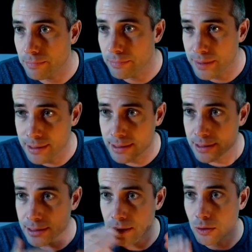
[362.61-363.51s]
This
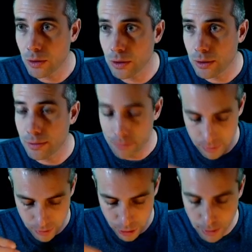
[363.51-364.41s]
is
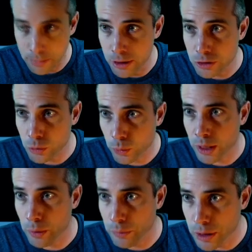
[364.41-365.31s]
the moment
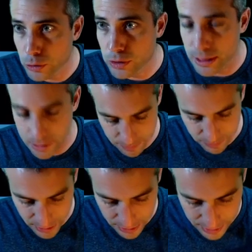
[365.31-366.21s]
where we will use it.
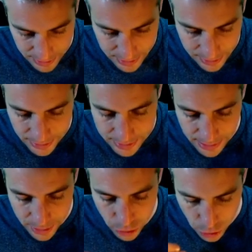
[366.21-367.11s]
This is
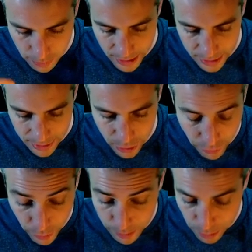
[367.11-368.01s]
inside the domain, the
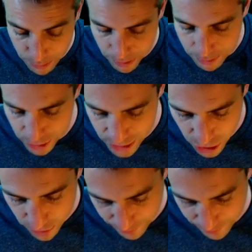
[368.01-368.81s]
variable implementation.